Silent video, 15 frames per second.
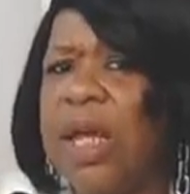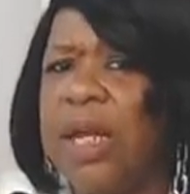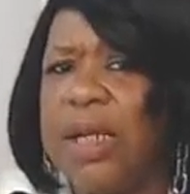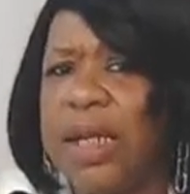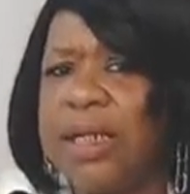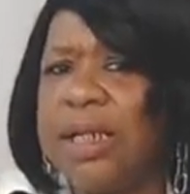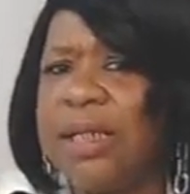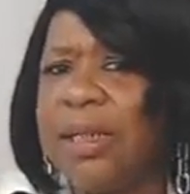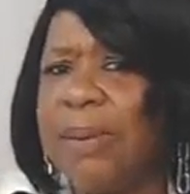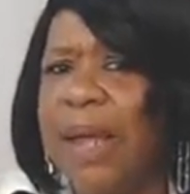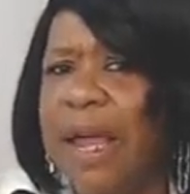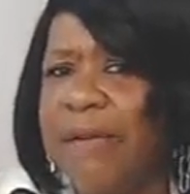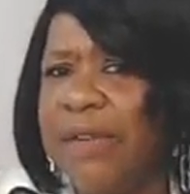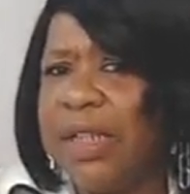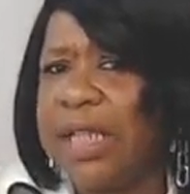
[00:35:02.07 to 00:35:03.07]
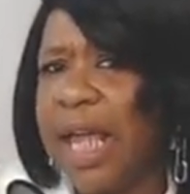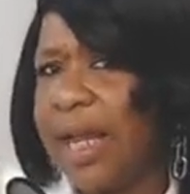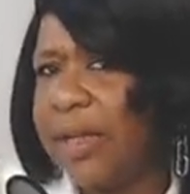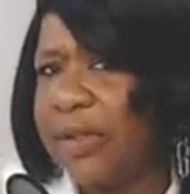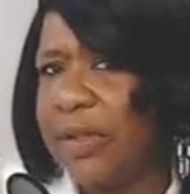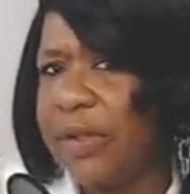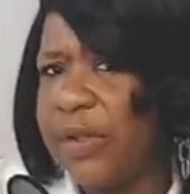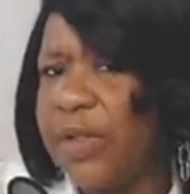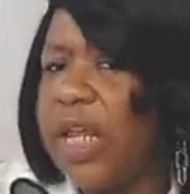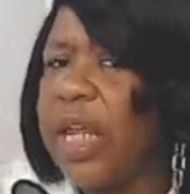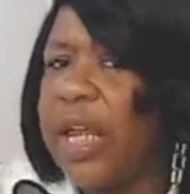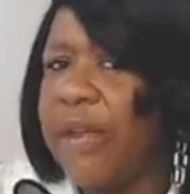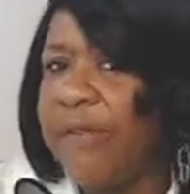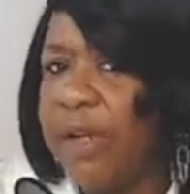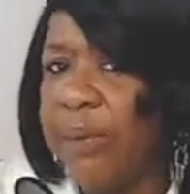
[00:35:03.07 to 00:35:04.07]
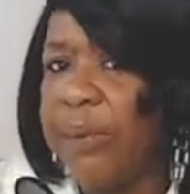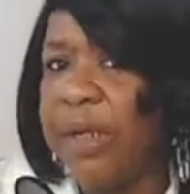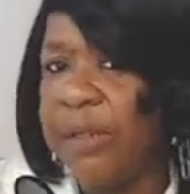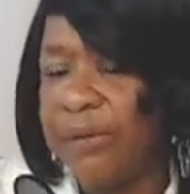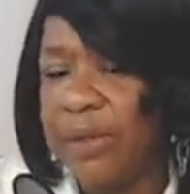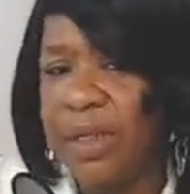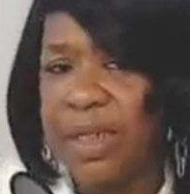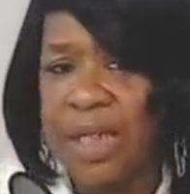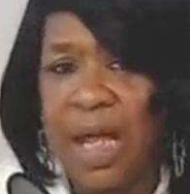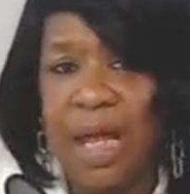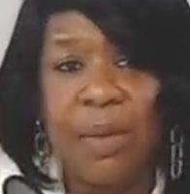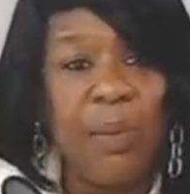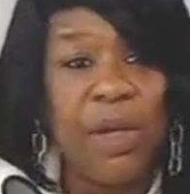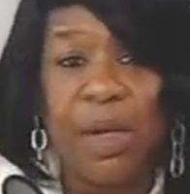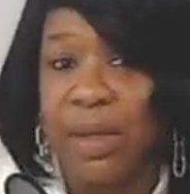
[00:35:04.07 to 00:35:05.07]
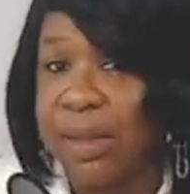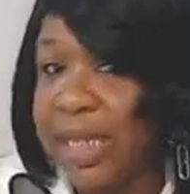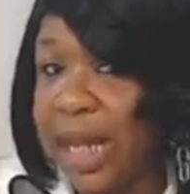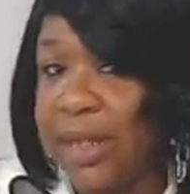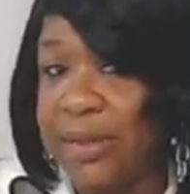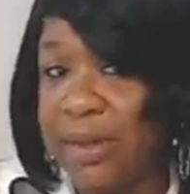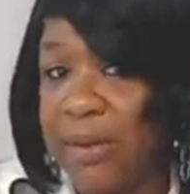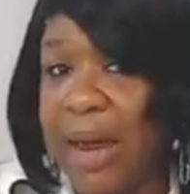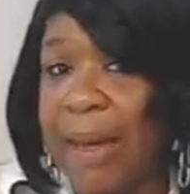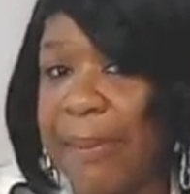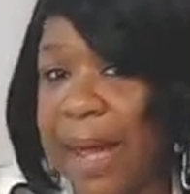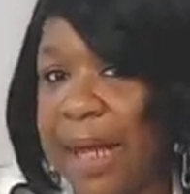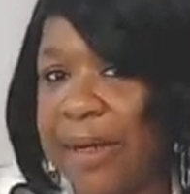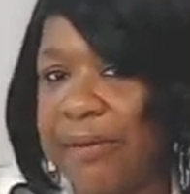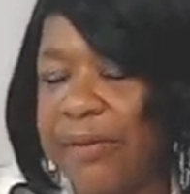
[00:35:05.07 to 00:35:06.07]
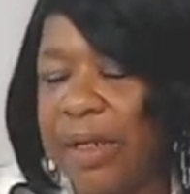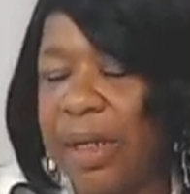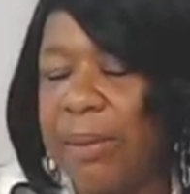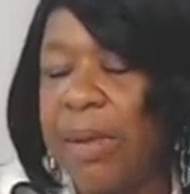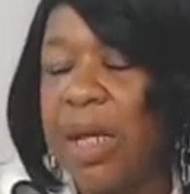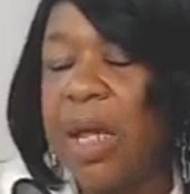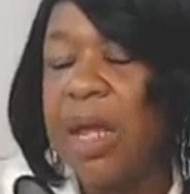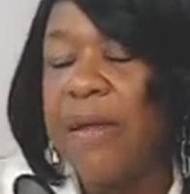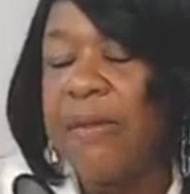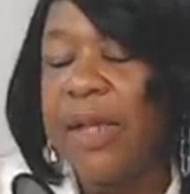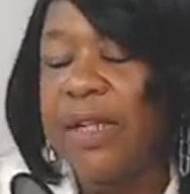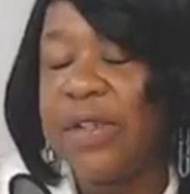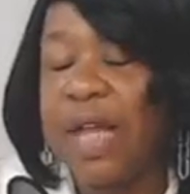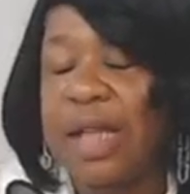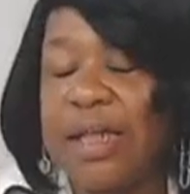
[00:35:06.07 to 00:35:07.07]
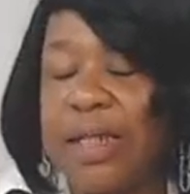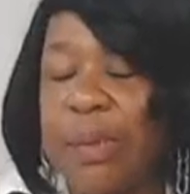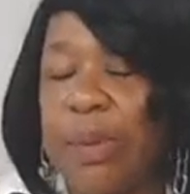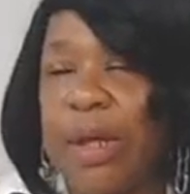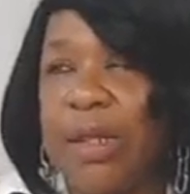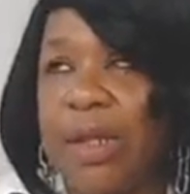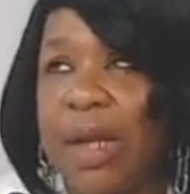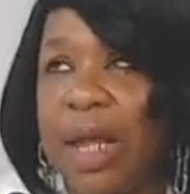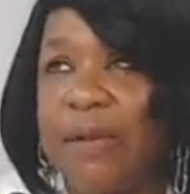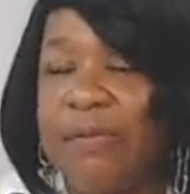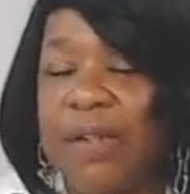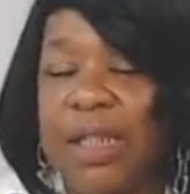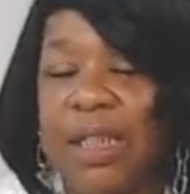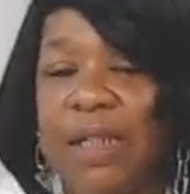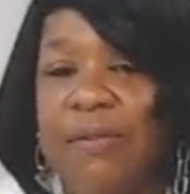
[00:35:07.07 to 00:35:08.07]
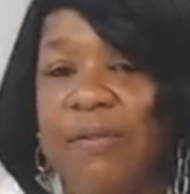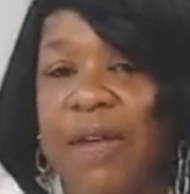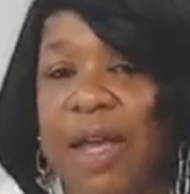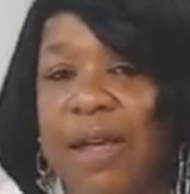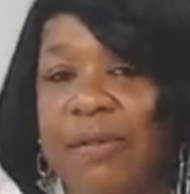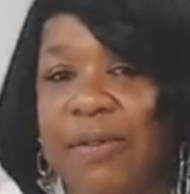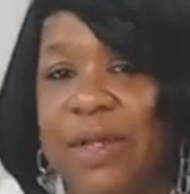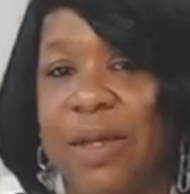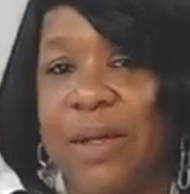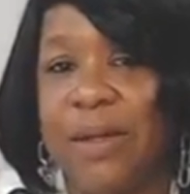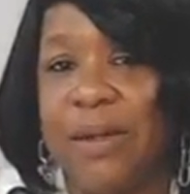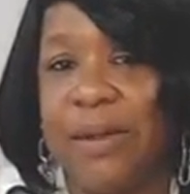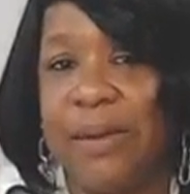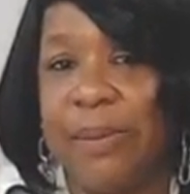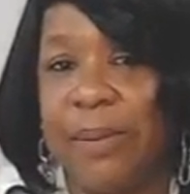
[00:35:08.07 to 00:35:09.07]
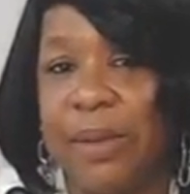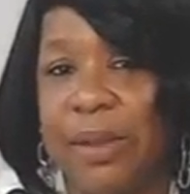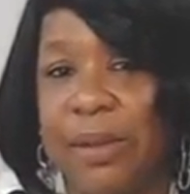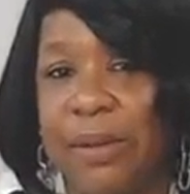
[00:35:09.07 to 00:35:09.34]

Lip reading: Let's get some heavy tasers. If he reached for this gun, we're going to tase the crap out of him. They shot this brother like 55 times.